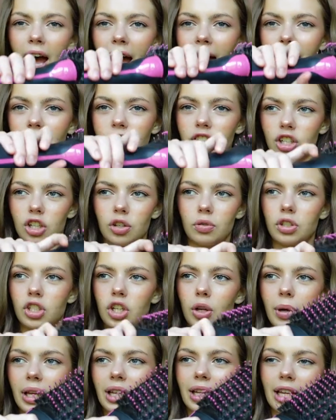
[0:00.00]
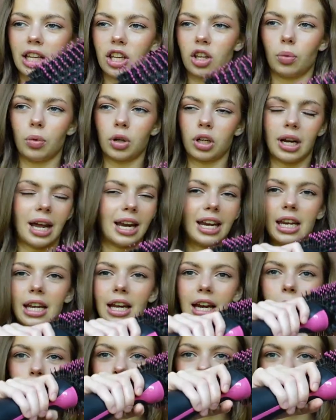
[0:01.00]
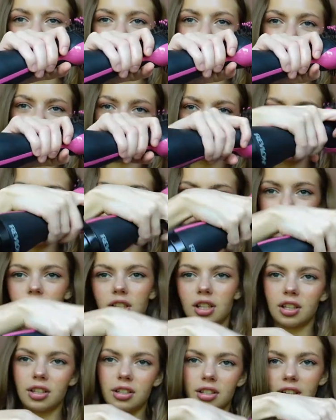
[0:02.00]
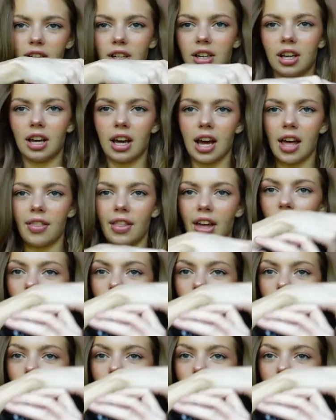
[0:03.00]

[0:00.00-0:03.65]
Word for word: and you do it like you would any kind of brown brush, you know, and then